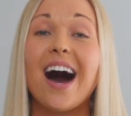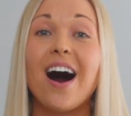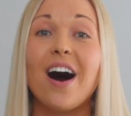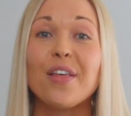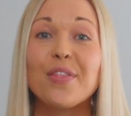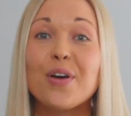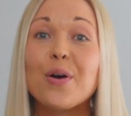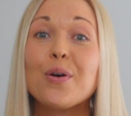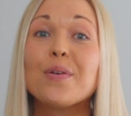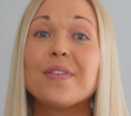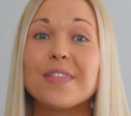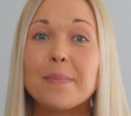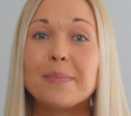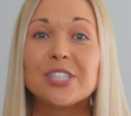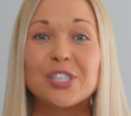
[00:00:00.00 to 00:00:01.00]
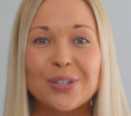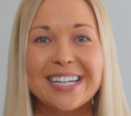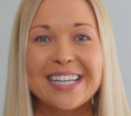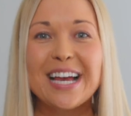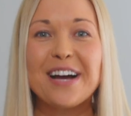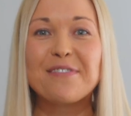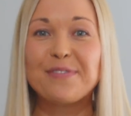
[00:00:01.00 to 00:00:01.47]
Although the
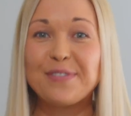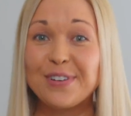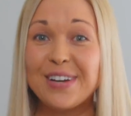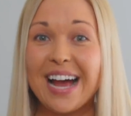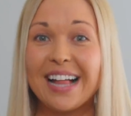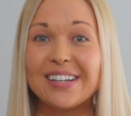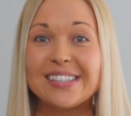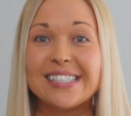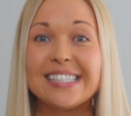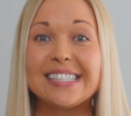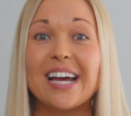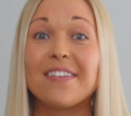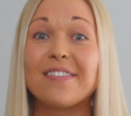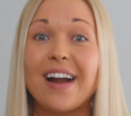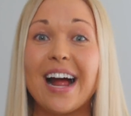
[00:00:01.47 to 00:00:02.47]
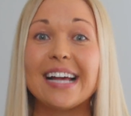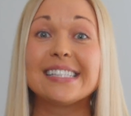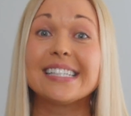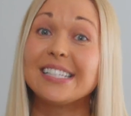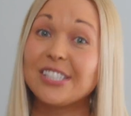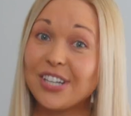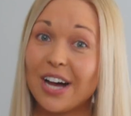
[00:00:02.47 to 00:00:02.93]
majority of food allergies arise
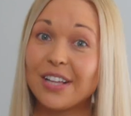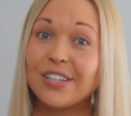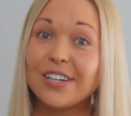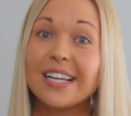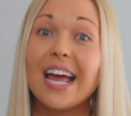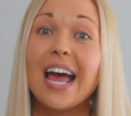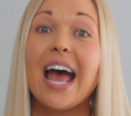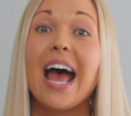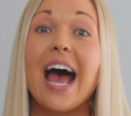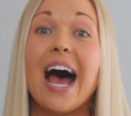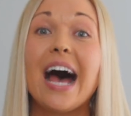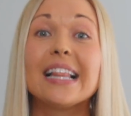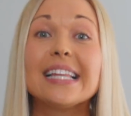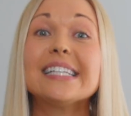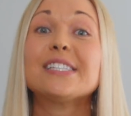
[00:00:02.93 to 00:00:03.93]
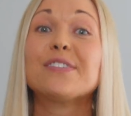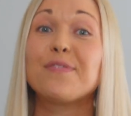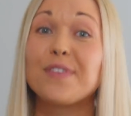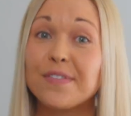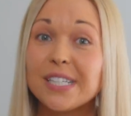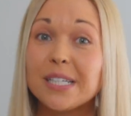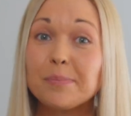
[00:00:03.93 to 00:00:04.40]
in childhood, at least
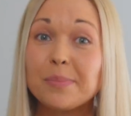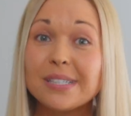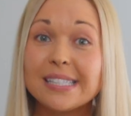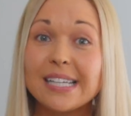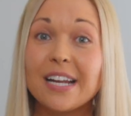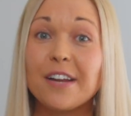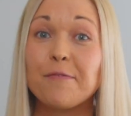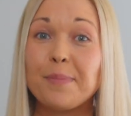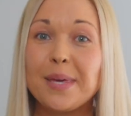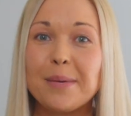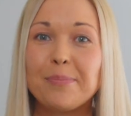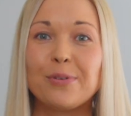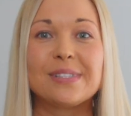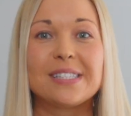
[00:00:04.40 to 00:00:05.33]
15% of people